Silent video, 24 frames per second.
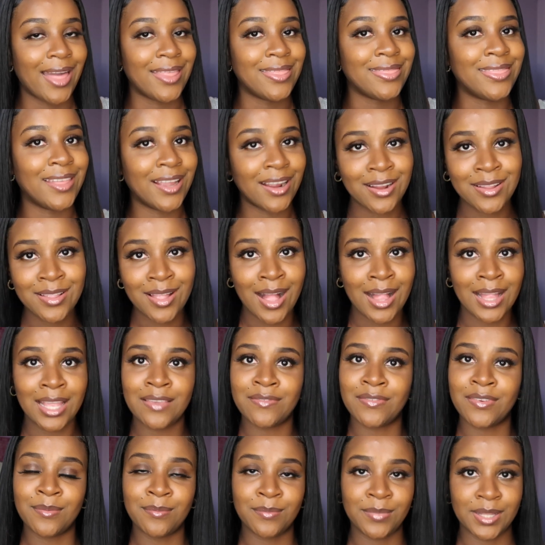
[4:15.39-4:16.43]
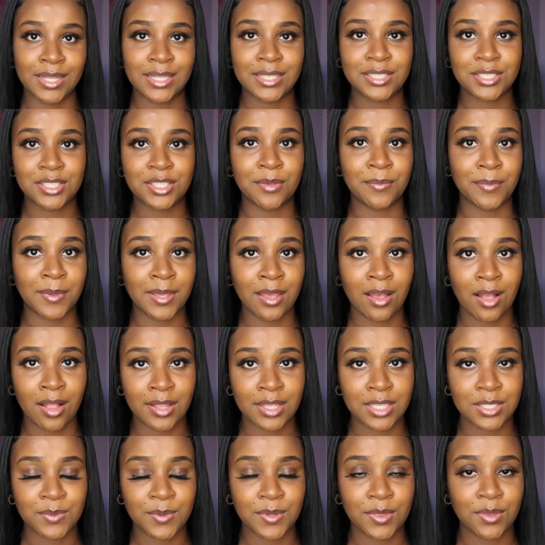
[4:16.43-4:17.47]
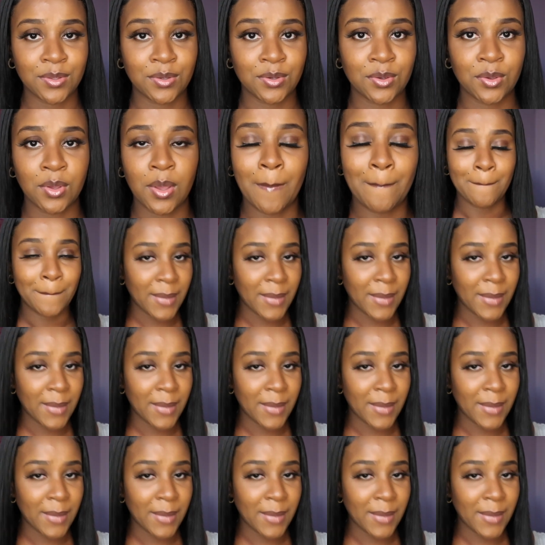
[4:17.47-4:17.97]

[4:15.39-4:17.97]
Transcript: They're not even bleached, to be honest with you.